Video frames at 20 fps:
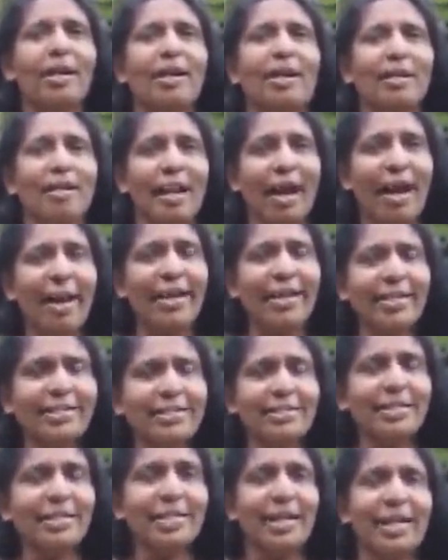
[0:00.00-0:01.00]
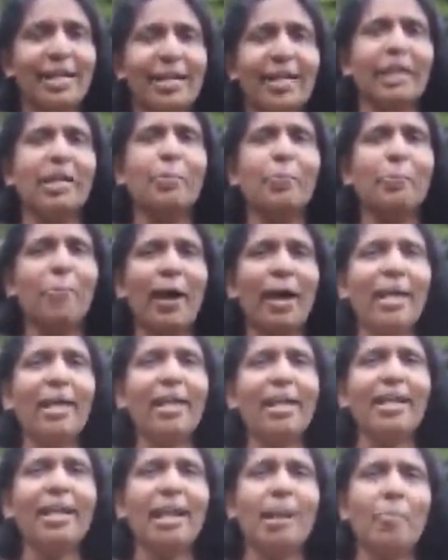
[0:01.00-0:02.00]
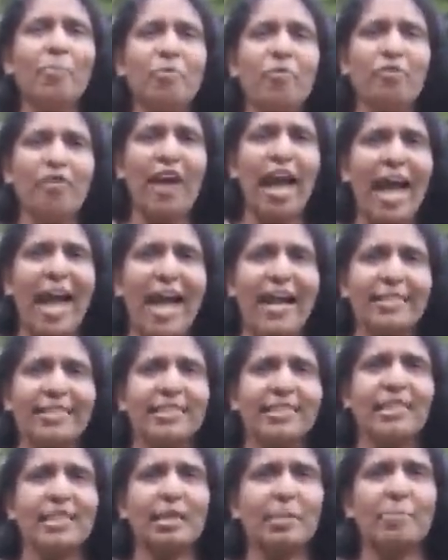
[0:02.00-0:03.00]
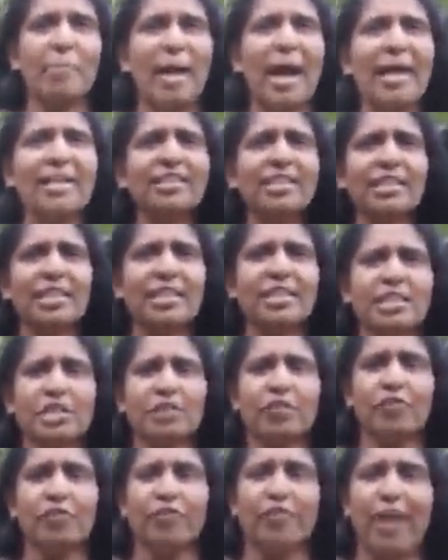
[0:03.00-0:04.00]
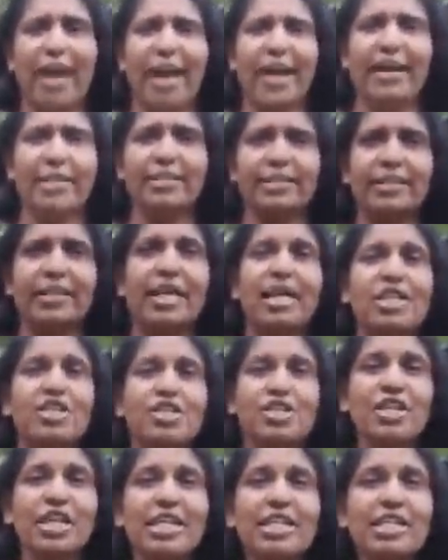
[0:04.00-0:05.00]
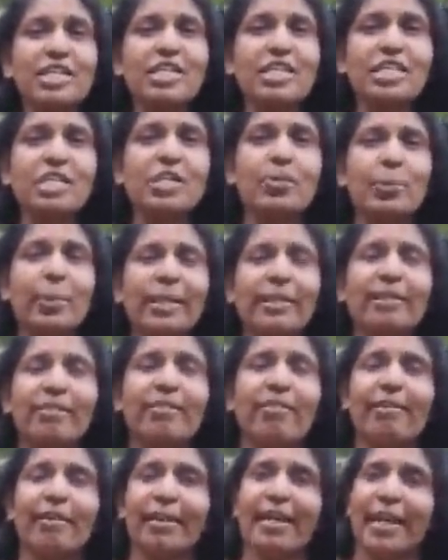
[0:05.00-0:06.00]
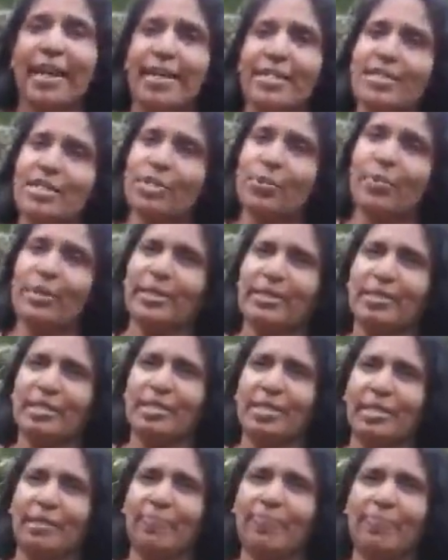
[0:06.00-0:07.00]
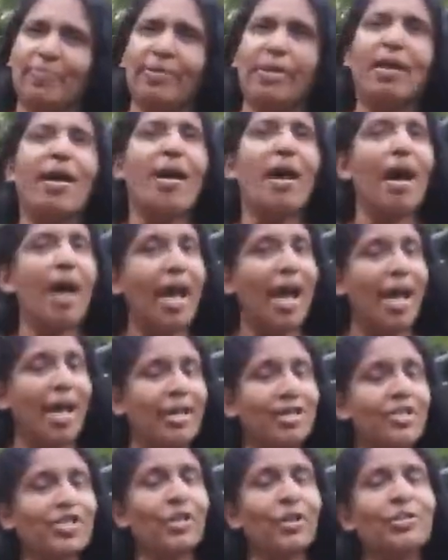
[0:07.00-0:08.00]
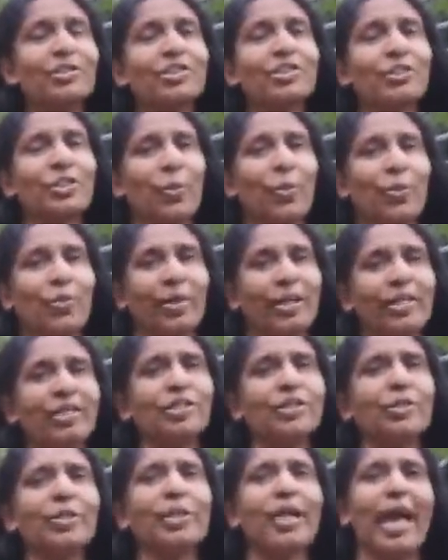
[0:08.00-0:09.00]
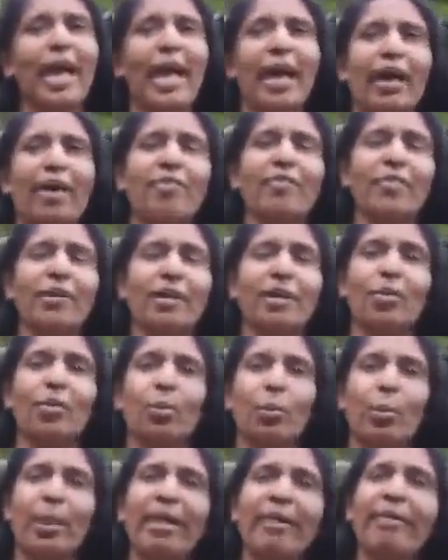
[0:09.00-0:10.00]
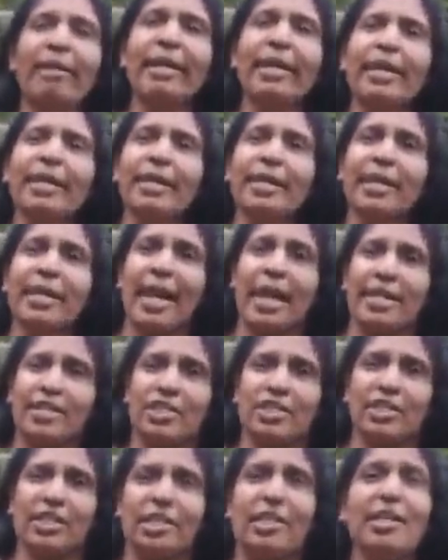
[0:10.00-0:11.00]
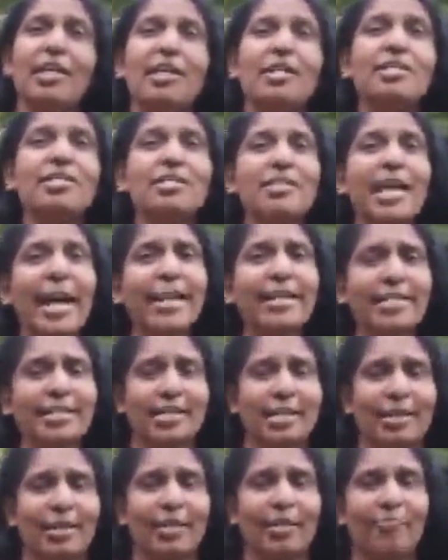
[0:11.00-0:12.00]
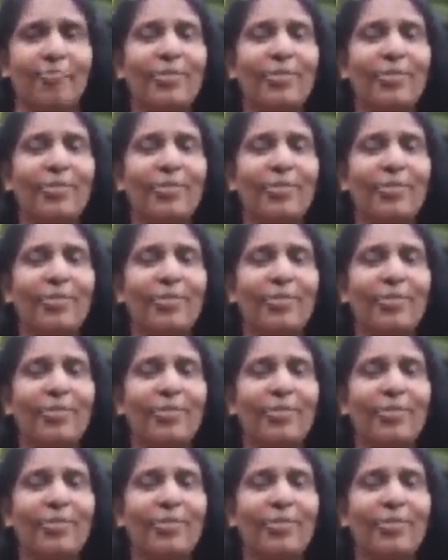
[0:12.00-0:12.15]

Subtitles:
lies in piling up facts, imaginative facts tinged with creativity. And your story should have a very catchy title.